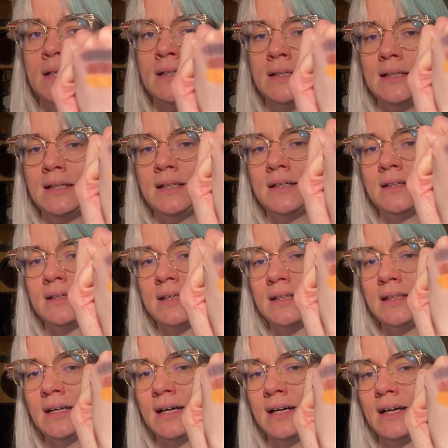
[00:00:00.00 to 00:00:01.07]
Look at
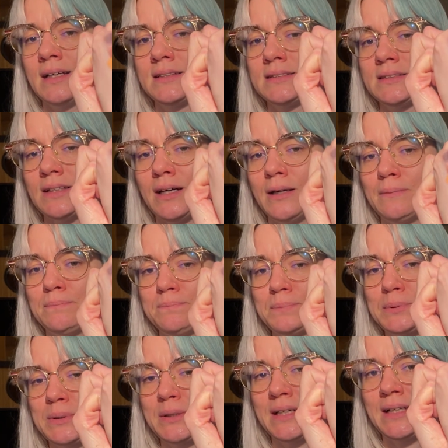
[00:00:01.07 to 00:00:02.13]
that, it's so
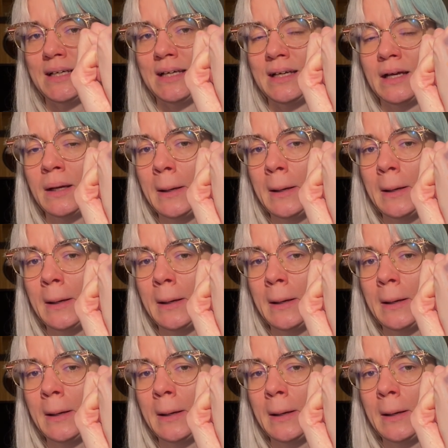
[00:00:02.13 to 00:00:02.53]
pretty.